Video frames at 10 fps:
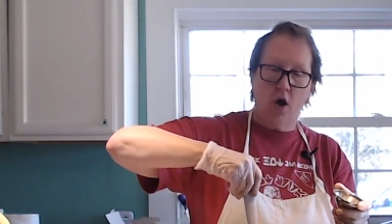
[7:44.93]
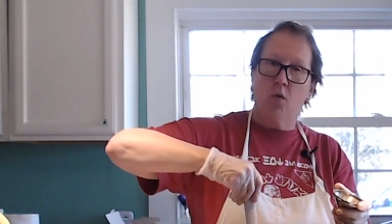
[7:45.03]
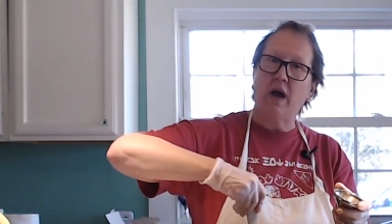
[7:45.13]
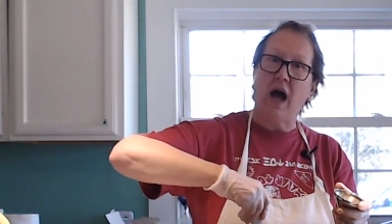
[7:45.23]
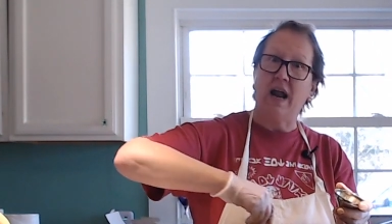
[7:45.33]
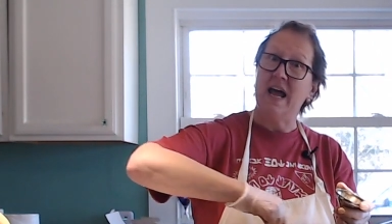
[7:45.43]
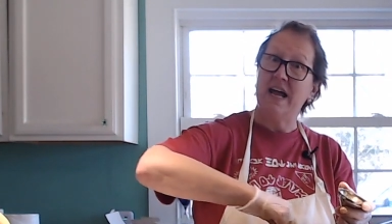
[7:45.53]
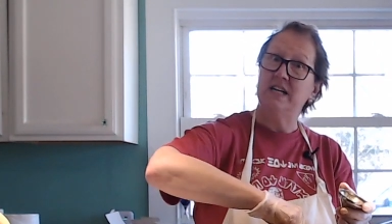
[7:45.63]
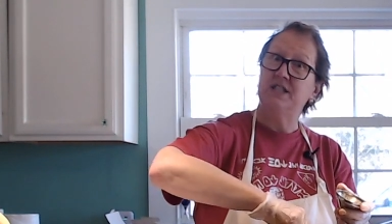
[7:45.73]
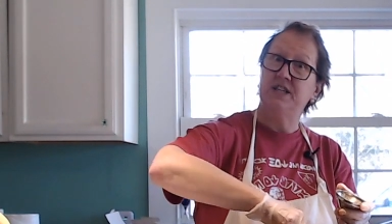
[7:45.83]
We got
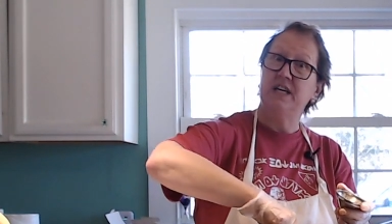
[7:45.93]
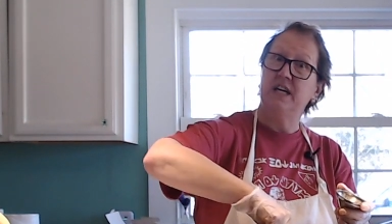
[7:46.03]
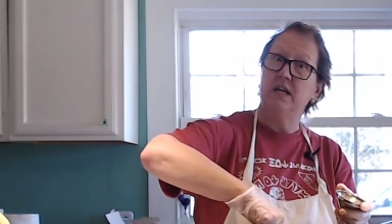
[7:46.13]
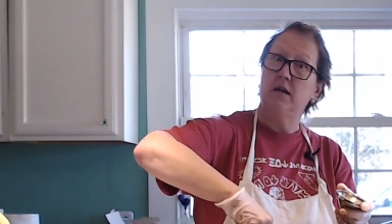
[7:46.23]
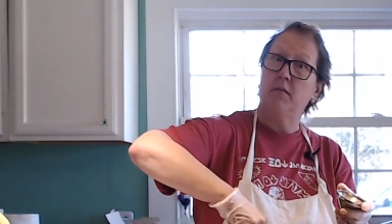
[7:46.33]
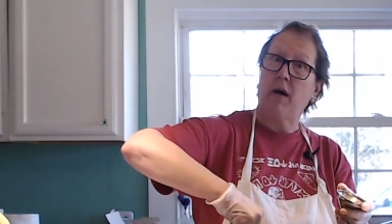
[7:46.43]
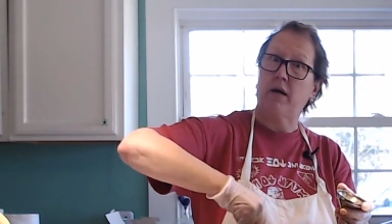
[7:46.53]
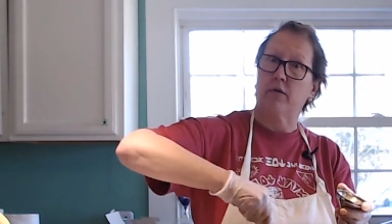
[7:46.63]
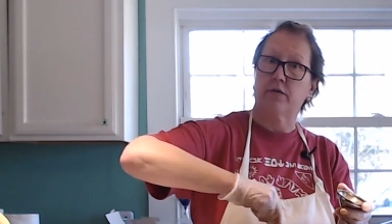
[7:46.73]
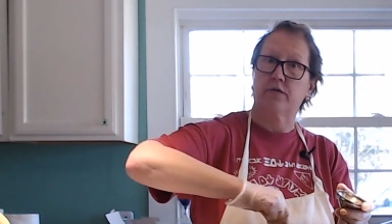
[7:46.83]
18
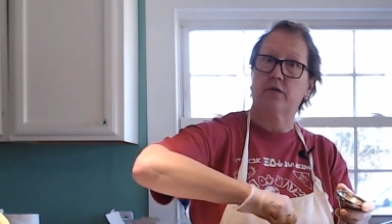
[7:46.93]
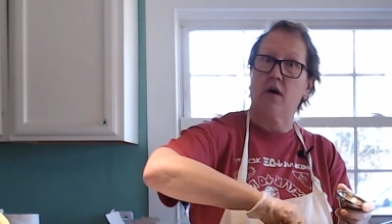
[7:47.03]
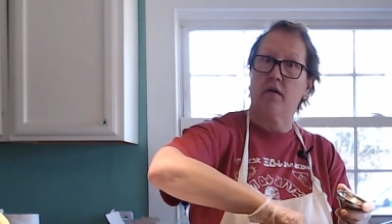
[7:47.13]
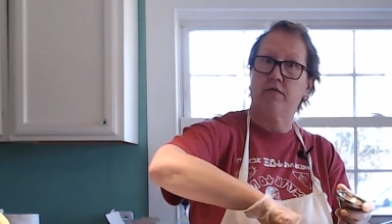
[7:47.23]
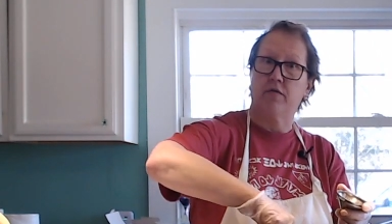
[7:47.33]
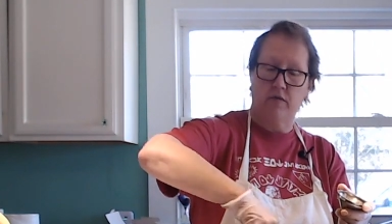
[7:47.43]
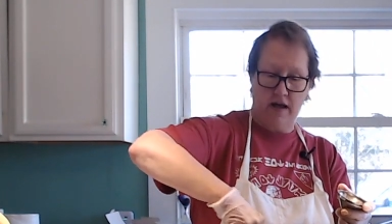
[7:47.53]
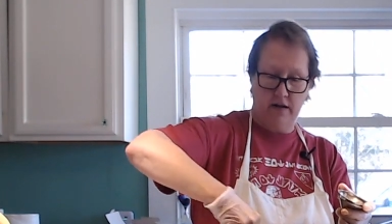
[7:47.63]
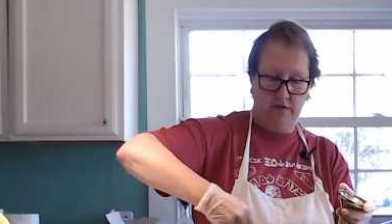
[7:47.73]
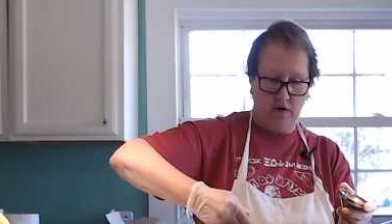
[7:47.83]
bottles of the
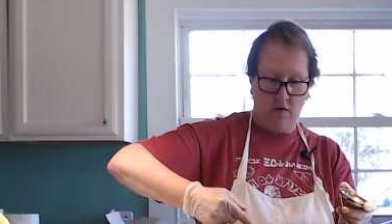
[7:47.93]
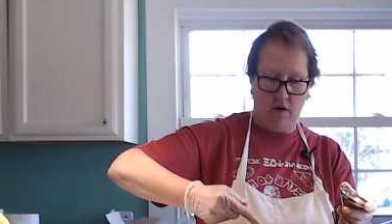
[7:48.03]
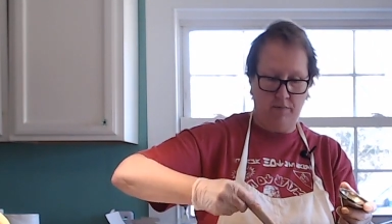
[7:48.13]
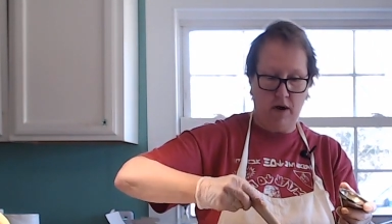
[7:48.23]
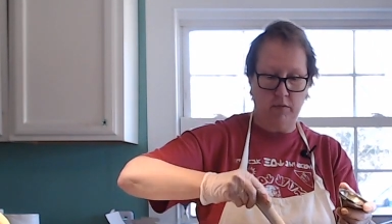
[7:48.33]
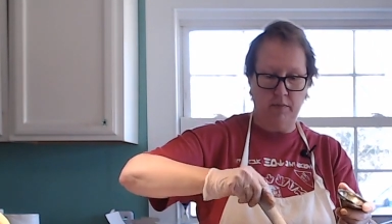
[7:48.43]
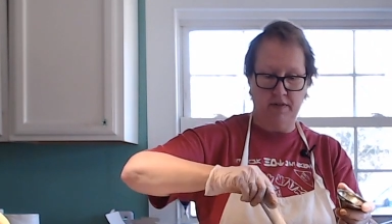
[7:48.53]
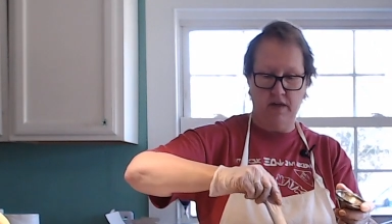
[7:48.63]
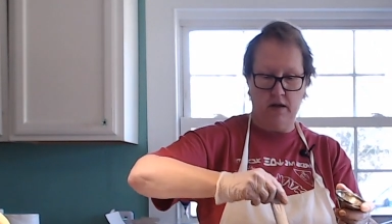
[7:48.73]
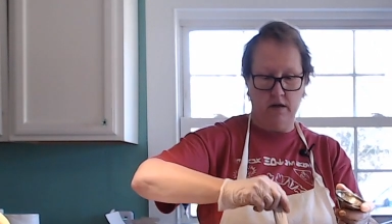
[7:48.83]
red, so I'm
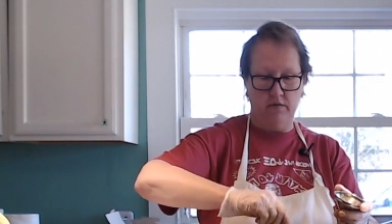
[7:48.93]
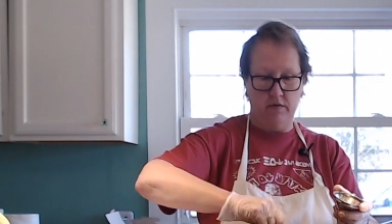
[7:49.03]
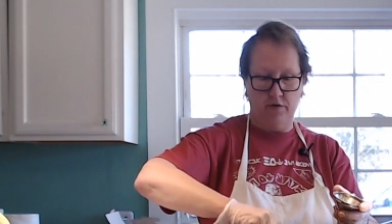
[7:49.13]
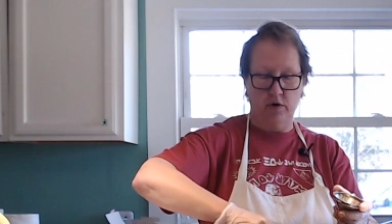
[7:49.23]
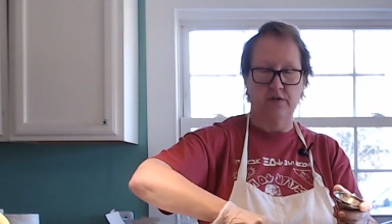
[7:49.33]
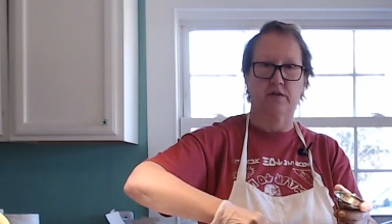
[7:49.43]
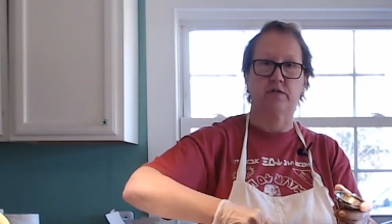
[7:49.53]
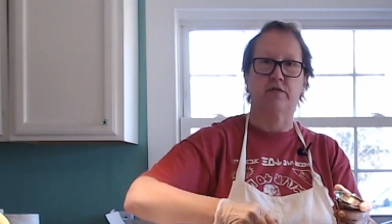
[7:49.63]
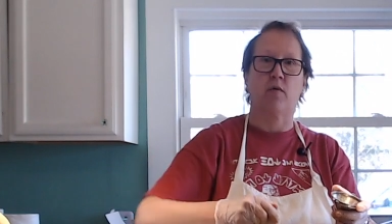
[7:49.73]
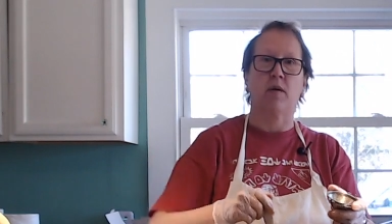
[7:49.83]
probably thinking 36
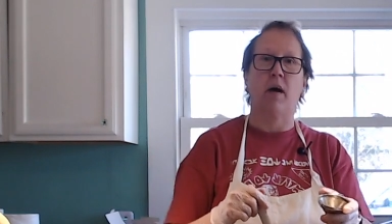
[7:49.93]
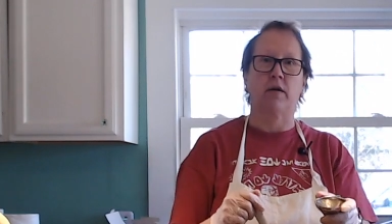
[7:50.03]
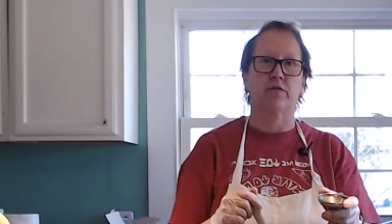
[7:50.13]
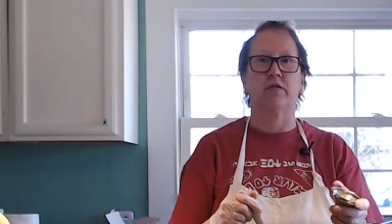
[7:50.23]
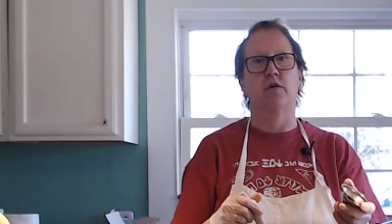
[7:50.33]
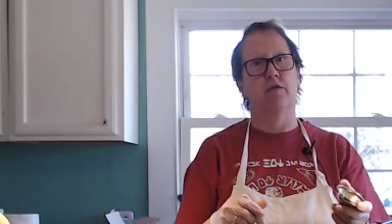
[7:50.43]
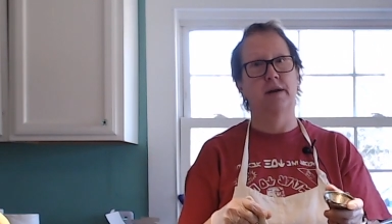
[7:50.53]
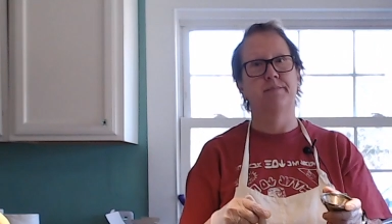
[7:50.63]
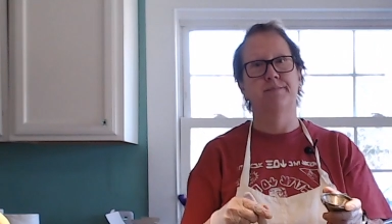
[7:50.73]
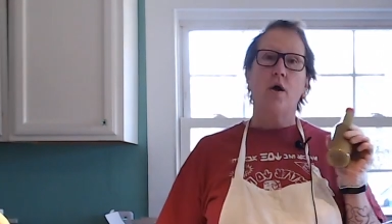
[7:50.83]
to 40 bottles of the green.